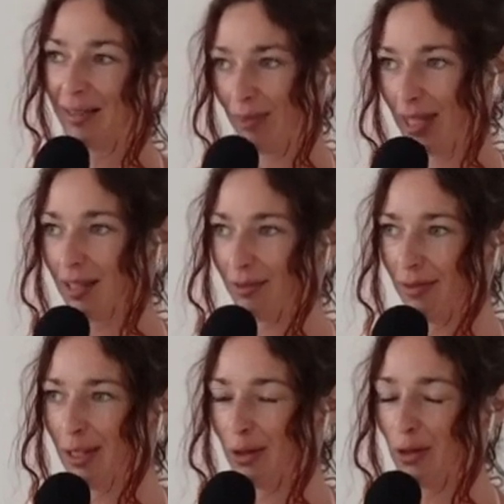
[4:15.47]
because of,
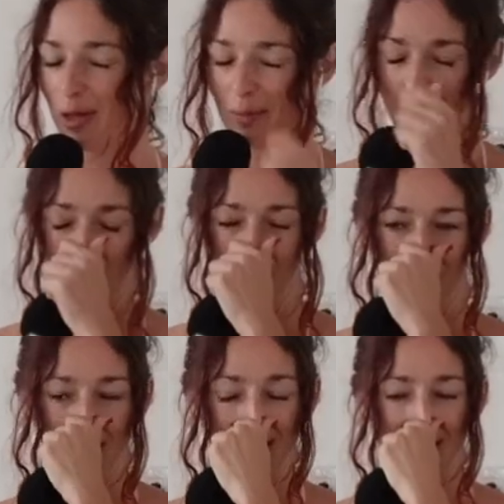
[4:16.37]
you know, growing up in a cult.
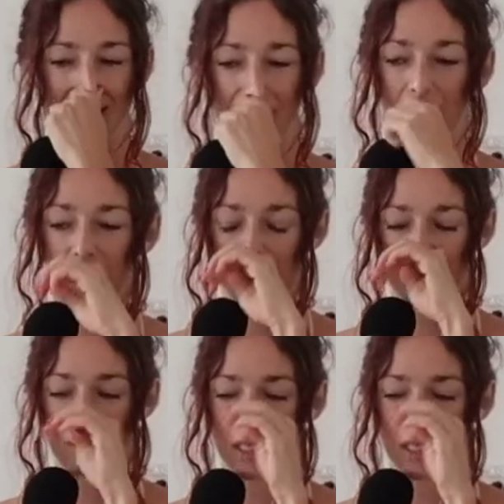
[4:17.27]
But for some